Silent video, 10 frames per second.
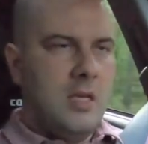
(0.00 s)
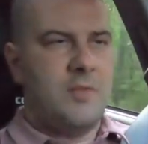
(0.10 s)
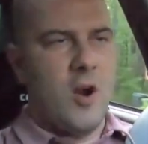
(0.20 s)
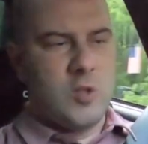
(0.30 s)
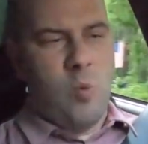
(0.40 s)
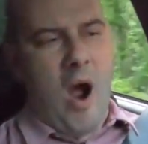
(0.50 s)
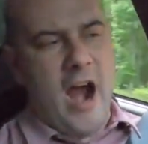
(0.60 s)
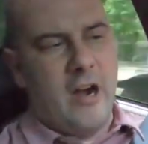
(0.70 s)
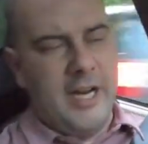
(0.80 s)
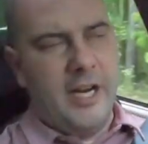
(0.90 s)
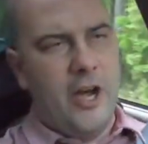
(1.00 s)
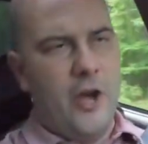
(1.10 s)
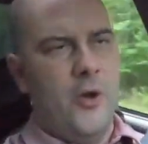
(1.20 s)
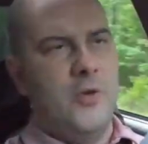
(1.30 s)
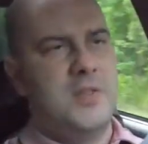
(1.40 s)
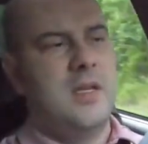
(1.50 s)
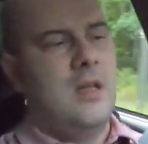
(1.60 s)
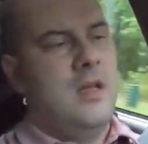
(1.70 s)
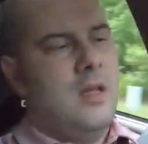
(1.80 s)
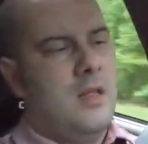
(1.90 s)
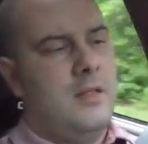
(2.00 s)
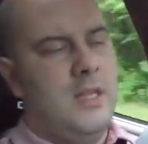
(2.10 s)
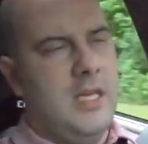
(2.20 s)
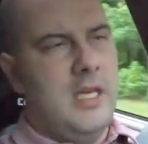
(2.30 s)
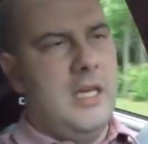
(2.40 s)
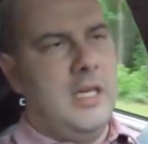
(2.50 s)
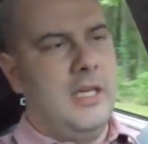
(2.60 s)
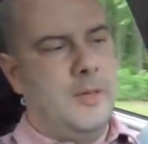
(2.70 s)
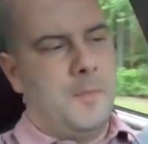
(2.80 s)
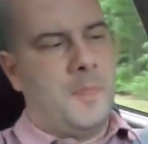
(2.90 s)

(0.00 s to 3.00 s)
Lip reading: As far as wiring goes, the